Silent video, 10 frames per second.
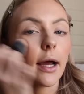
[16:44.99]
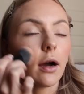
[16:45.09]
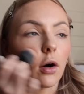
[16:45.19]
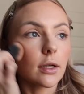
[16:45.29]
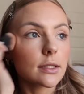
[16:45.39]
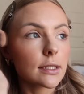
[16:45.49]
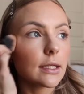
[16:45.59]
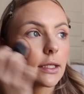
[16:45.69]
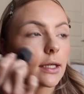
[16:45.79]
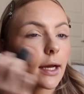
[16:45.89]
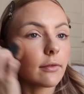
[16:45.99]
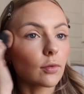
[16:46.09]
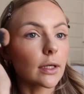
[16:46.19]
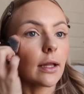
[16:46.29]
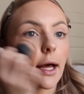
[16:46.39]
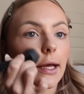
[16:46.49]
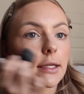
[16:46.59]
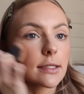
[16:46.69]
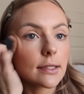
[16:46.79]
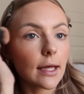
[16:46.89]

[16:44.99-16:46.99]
I honestly have realized